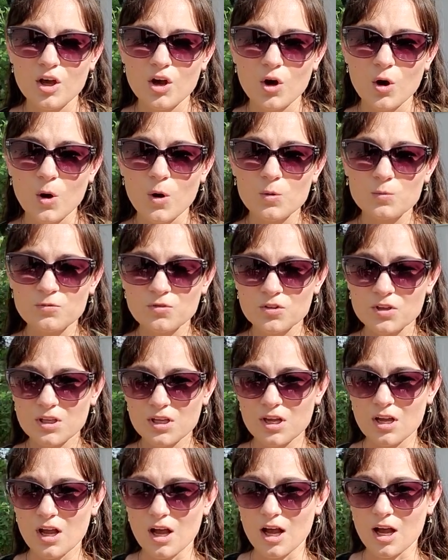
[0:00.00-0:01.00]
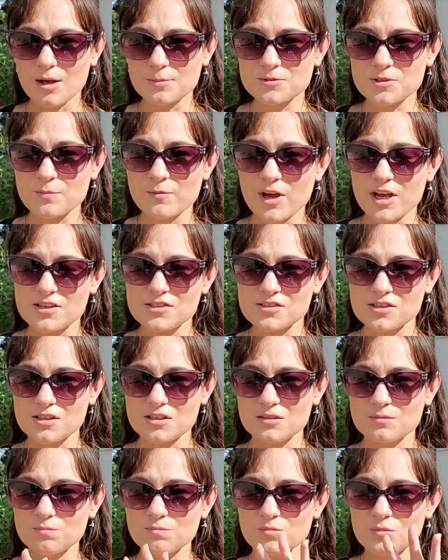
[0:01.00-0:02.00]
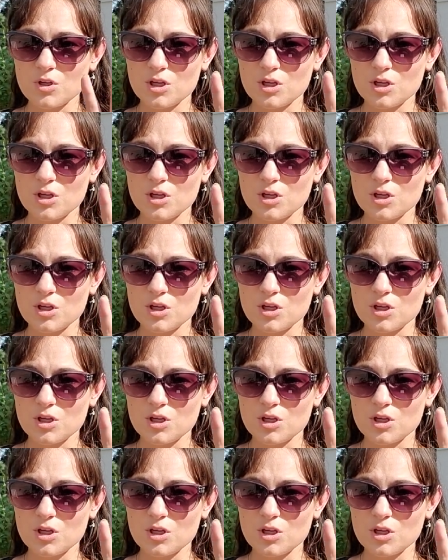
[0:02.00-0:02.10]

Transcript: hopefully optimizing